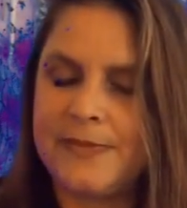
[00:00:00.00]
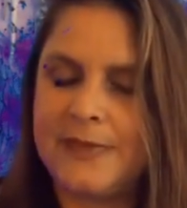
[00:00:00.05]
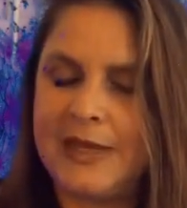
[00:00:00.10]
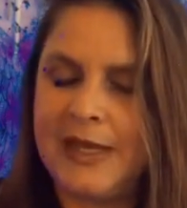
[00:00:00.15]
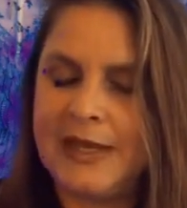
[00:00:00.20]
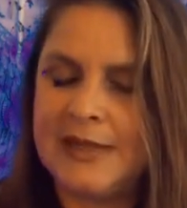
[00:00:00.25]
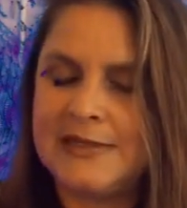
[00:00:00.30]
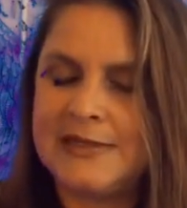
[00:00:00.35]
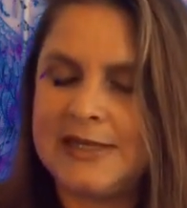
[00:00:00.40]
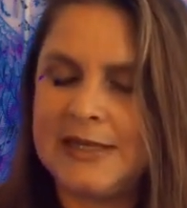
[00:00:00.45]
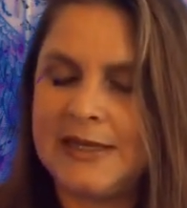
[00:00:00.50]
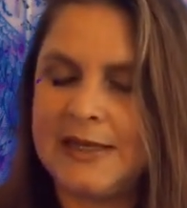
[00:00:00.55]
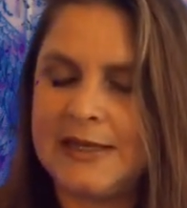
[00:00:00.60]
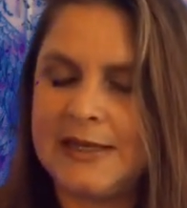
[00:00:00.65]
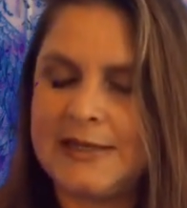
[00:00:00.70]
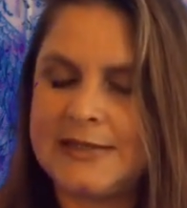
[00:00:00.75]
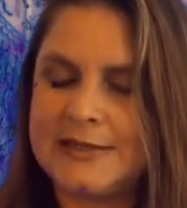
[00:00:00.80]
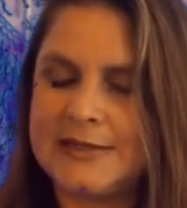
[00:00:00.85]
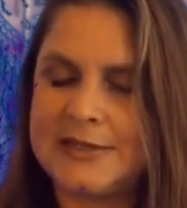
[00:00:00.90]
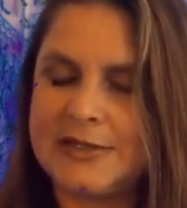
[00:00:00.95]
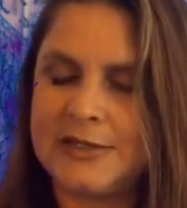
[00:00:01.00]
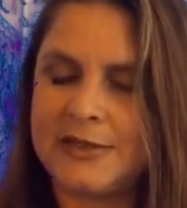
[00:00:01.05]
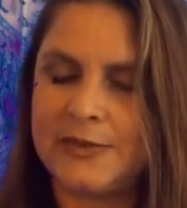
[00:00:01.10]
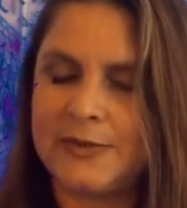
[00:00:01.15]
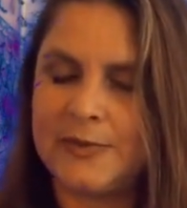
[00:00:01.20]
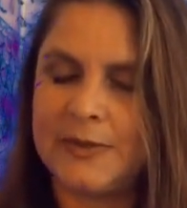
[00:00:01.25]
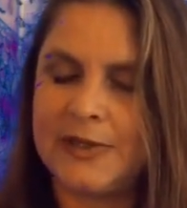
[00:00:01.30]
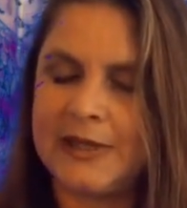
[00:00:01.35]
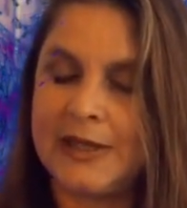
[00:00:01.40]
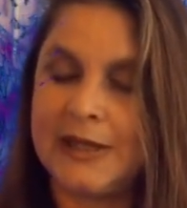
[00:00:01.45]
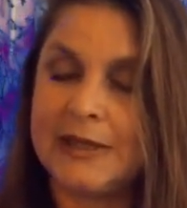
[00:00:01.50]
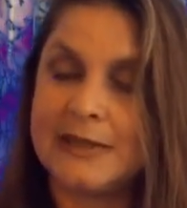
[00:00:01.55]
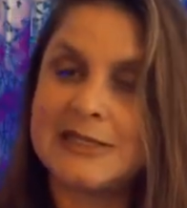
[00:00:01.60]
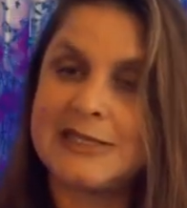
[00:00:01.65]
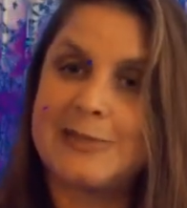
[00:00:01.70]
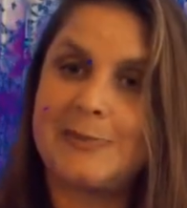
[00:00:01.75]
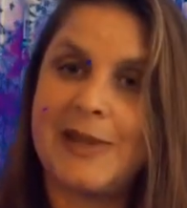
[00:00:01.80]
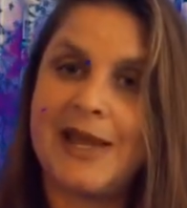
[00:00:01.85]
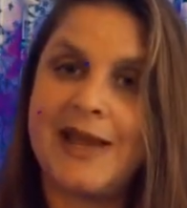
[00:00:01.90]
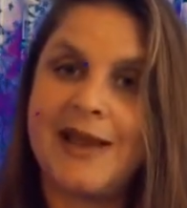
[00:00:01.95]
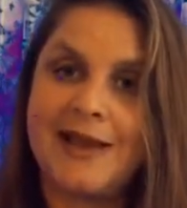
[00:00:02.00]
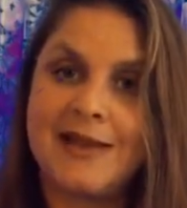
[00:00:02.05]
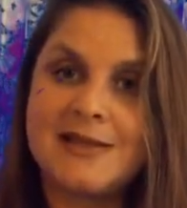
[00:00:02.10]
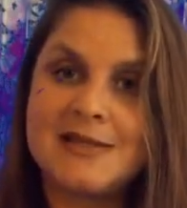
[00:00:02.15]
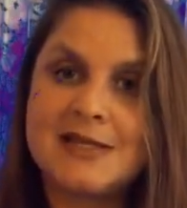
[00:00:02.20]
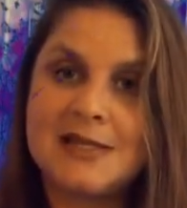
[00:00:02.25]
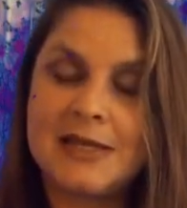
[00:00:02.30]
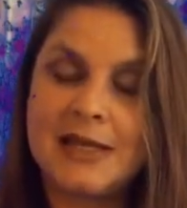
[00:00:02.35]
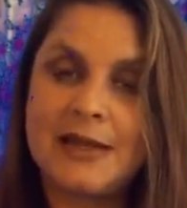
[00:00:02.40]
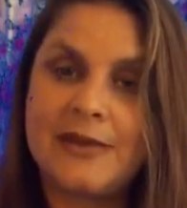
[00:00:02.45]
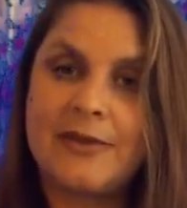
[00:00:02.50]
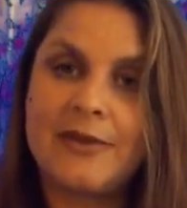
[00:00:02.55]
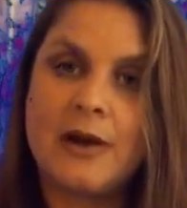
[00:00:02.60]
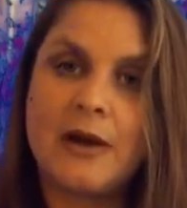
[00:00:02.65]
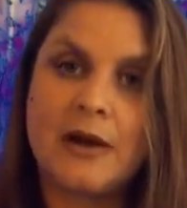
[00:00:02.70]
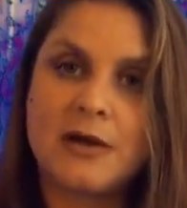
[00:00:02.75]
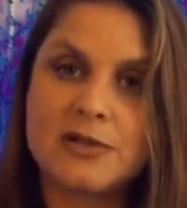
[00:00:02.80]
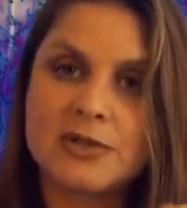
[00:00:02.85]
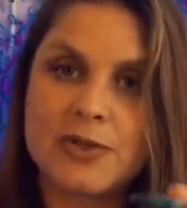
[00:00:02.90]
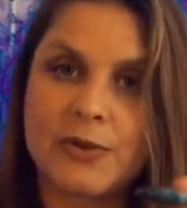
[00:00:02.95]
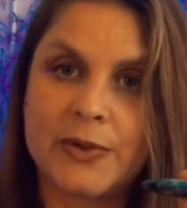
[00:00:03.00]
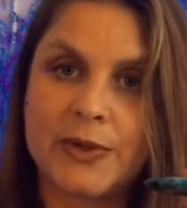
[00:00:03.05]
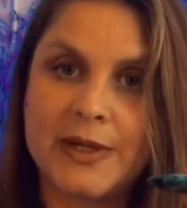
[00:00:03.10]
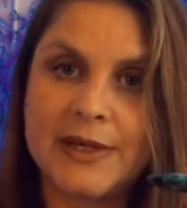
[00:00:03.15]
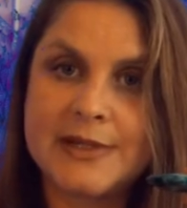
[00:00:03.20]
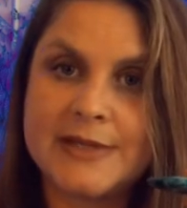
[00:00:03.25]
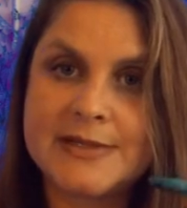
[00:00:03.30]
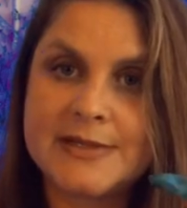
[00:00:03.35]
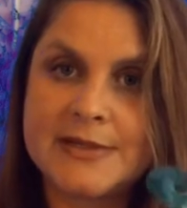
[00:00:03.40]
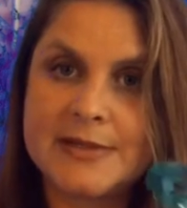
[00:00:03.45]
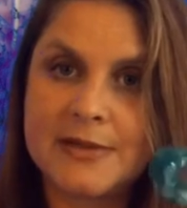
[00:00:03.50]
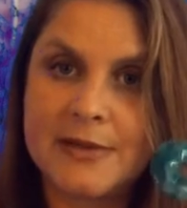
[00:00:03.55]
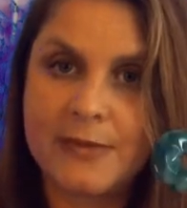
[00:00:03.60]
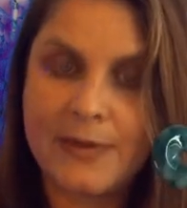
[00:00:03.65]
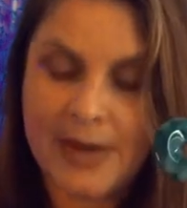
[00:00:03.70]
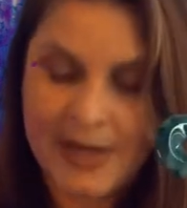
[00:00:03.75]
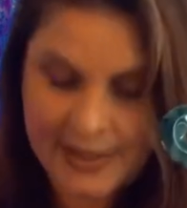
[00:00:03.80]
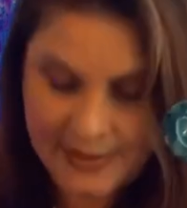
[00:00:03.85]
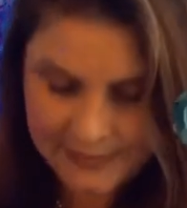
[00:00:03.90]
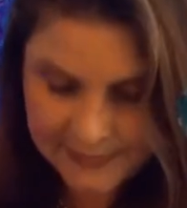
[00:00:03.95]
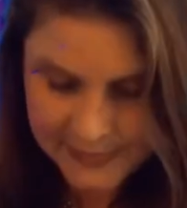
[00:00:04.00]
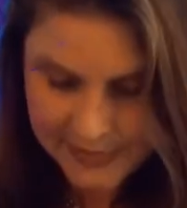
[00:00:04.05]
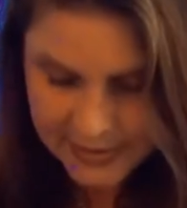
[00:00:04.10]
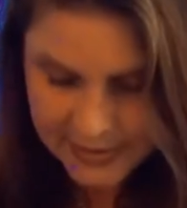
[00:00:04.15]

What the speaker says: the idea is to really expand in our torus, right?